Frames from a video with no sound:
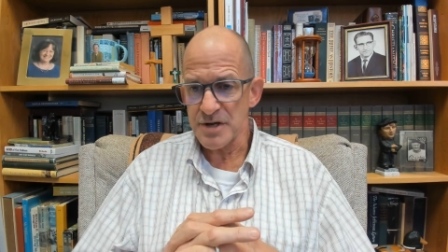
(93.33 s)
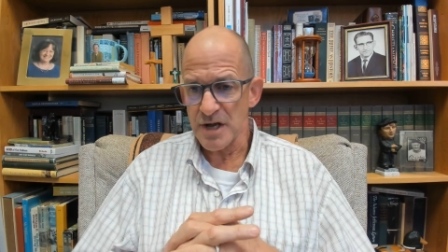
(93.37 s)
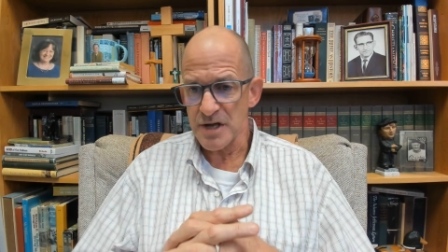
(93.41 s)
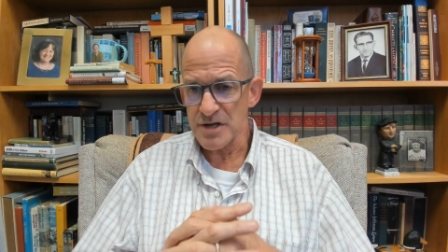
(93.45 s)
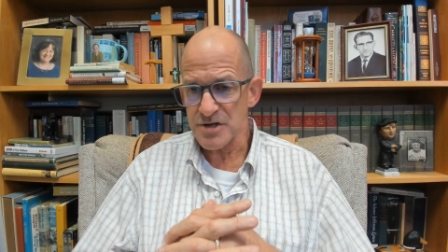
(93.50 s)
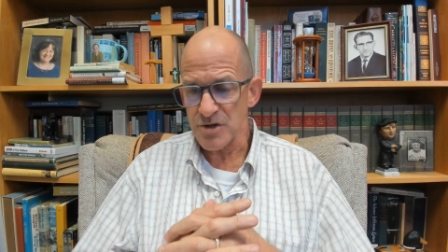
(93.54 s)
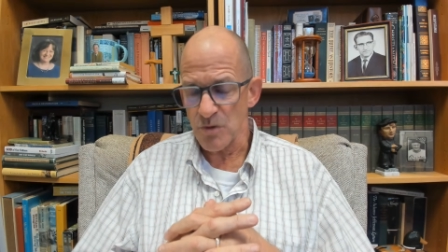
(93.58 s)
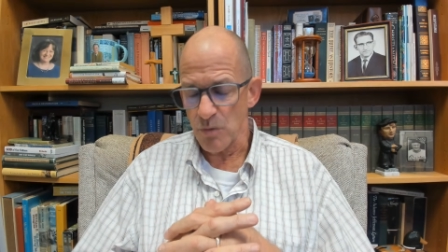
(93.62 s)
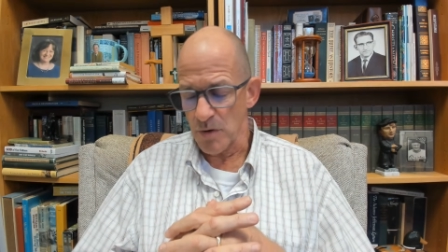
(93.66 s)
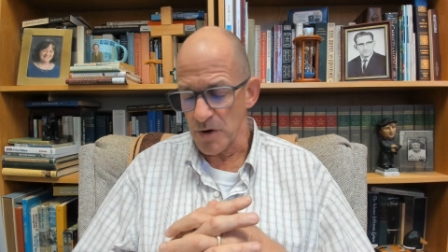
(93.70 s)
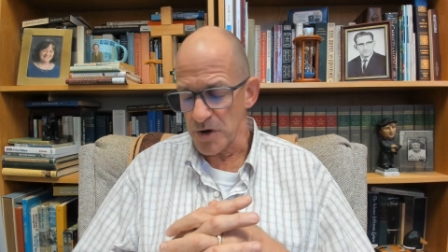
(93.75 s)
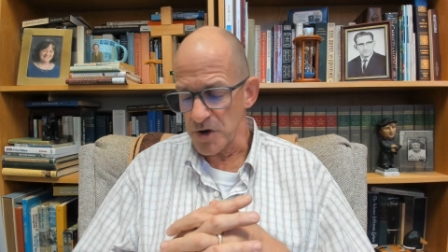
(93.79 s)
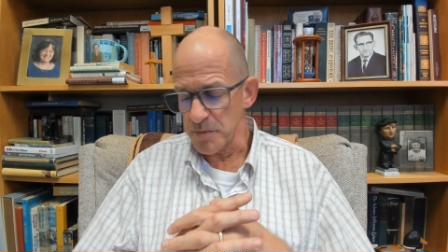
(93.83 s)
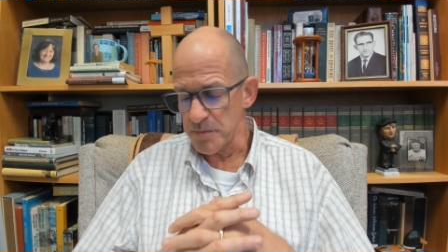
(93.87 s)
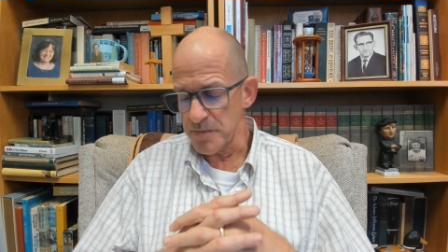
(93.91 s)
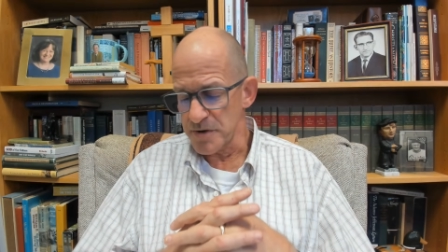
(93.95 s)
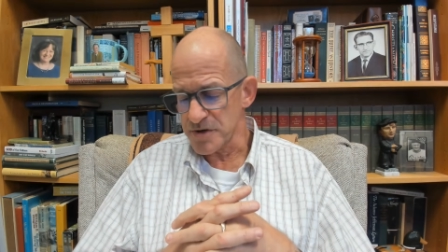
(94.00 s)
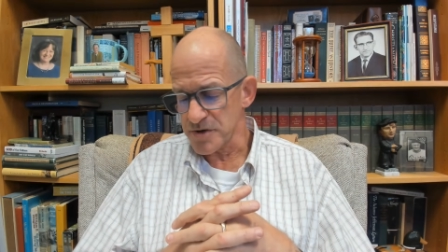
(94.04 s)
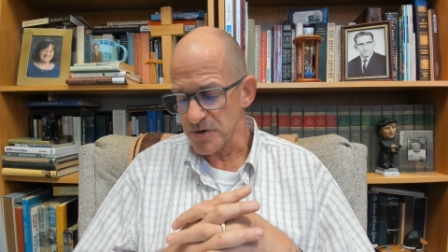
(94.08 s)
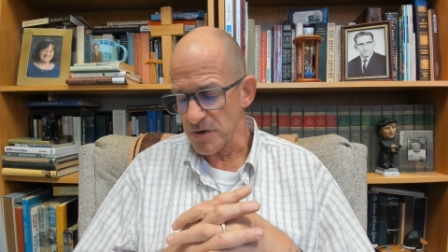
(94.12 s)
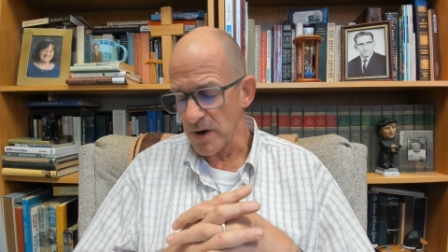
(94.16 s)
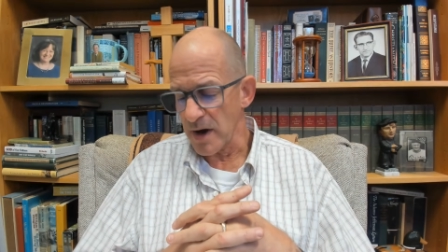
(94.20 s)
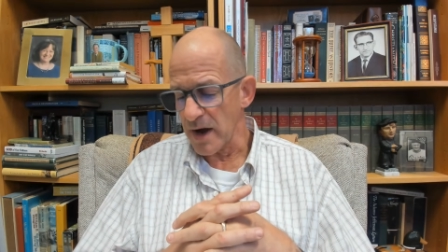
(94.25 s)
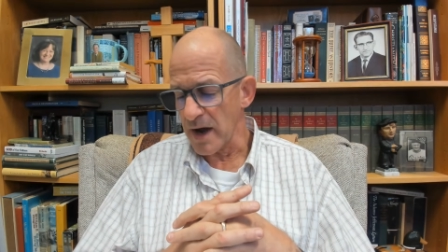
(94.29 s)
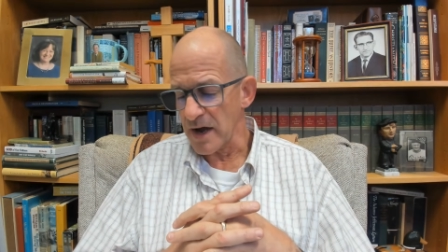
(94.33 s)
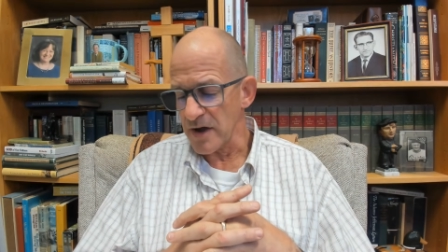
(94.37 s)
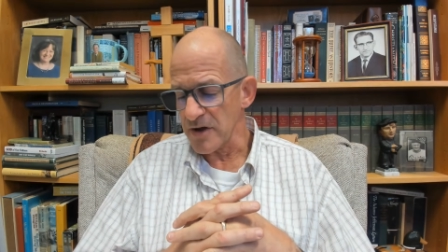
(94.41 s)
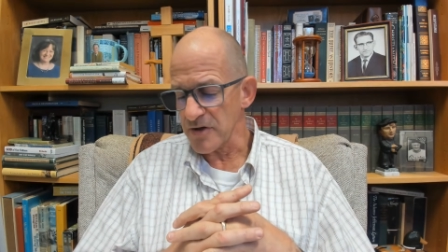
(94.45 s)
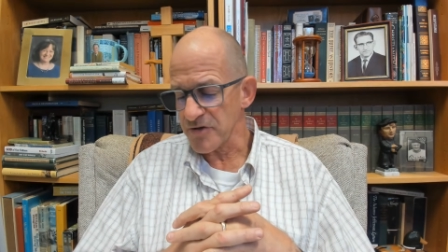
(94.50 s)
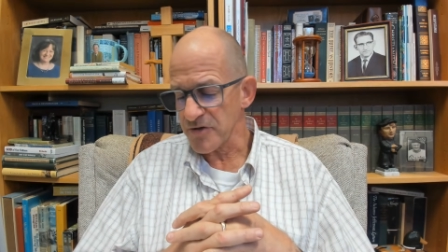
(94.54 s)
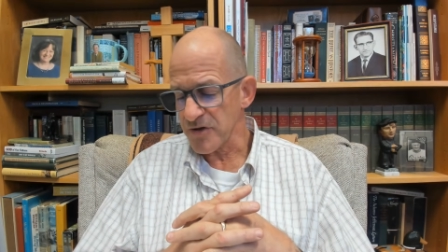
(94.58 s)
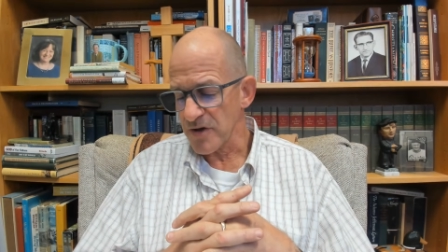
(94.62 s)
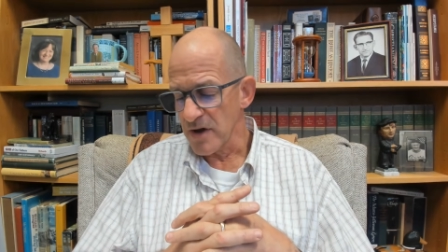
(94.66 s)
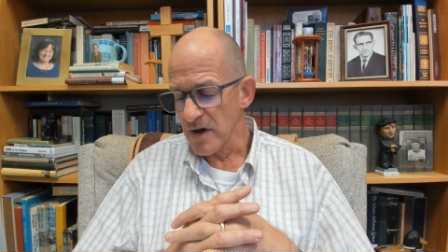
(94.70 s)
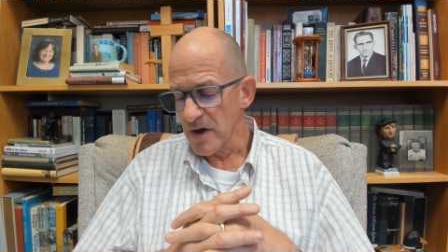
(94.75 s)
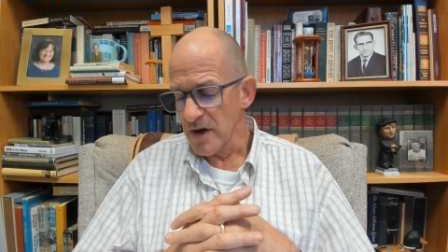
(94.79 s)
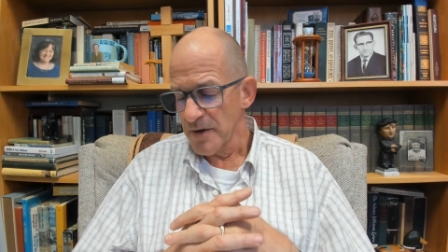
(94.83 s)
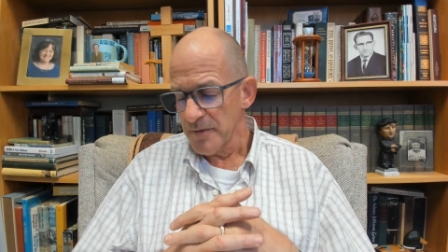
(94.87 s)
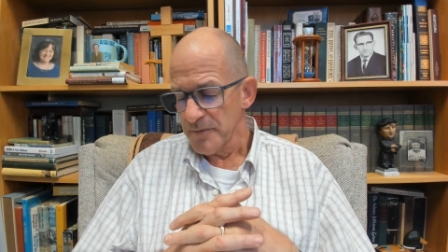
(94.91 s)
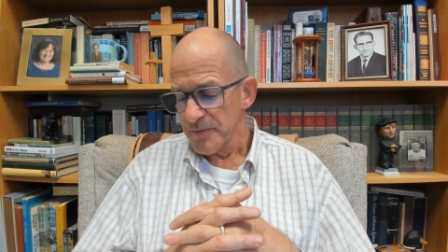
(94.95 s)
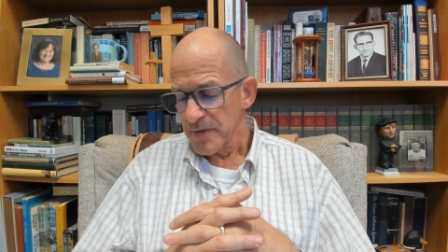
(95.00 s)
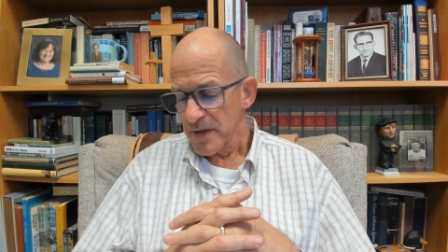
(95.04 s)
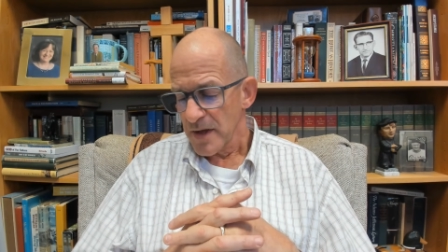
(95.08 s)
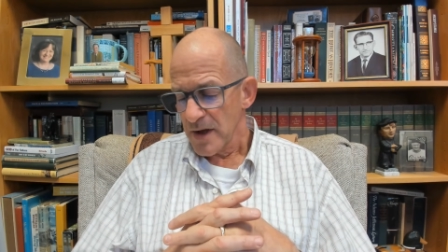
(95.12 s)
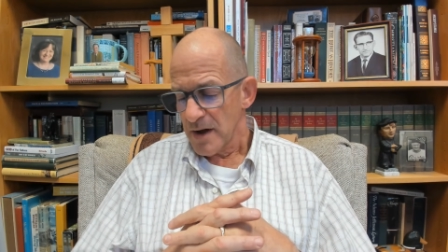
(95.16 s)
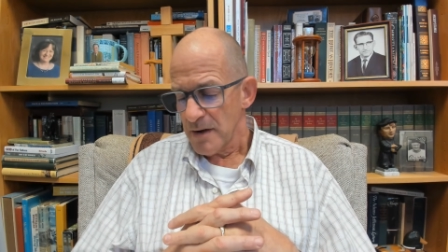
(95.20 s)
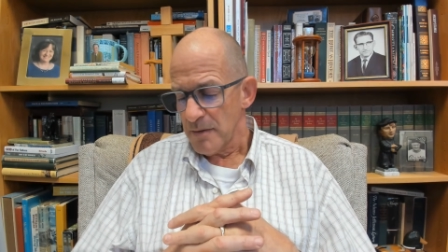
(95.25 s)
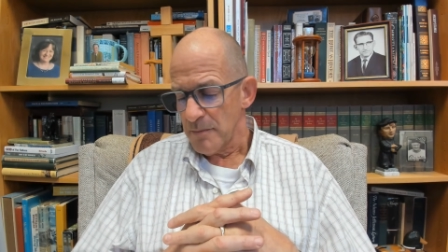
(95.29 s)
as the one who betrays,
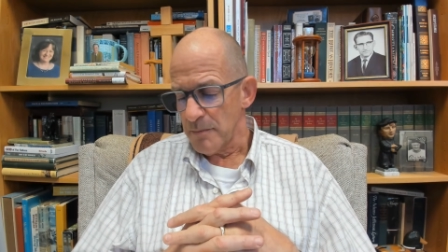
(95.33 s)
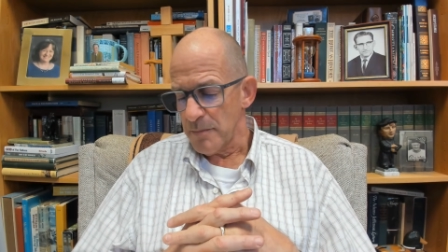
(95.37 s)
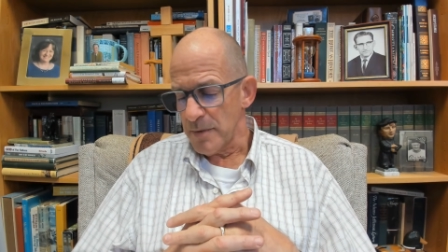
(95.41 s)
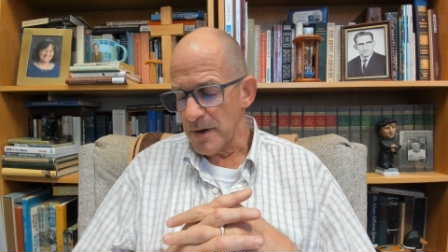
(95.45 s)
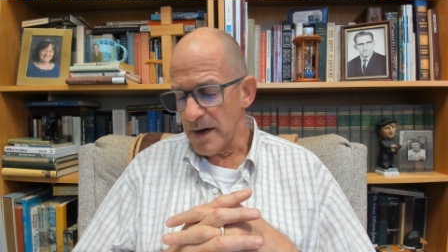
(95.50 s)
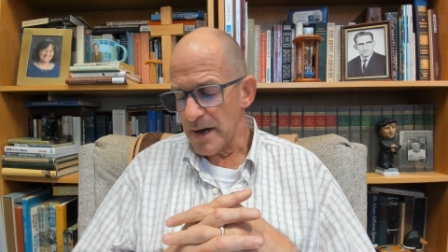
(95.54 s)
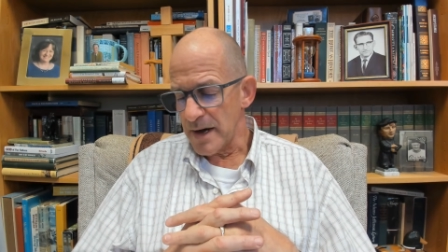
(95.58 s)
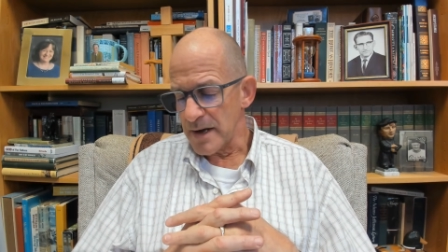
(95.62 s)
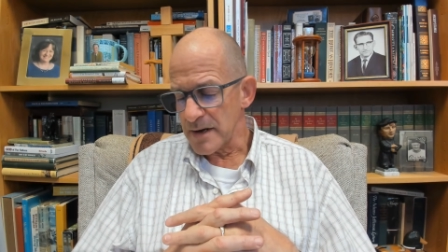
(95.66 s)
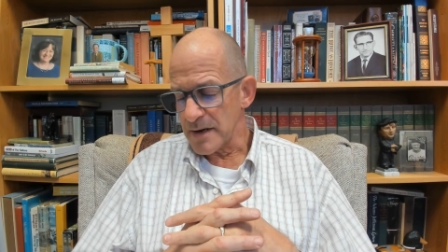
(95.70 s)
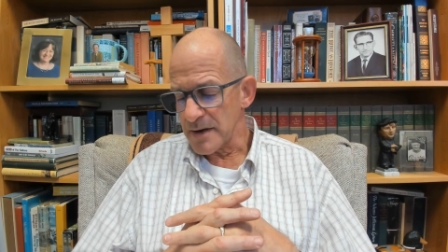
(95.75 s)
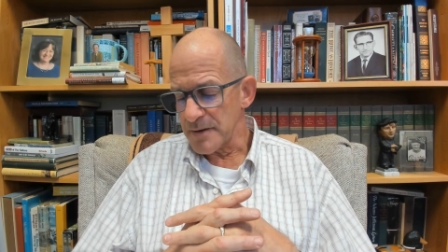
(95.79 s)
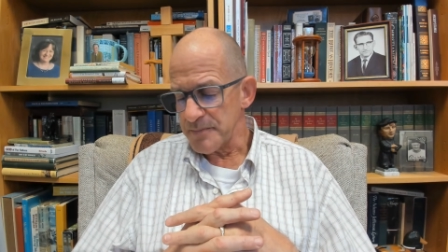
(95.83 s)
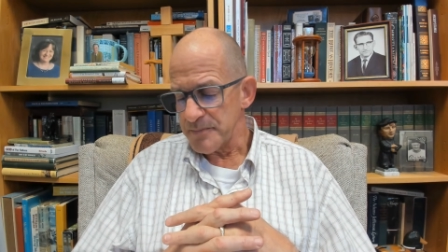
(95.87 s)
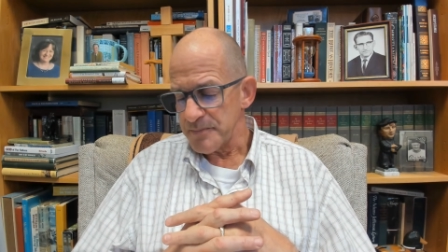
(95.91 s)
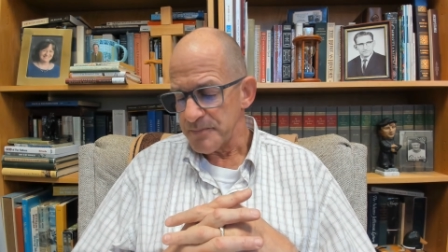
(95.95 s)
but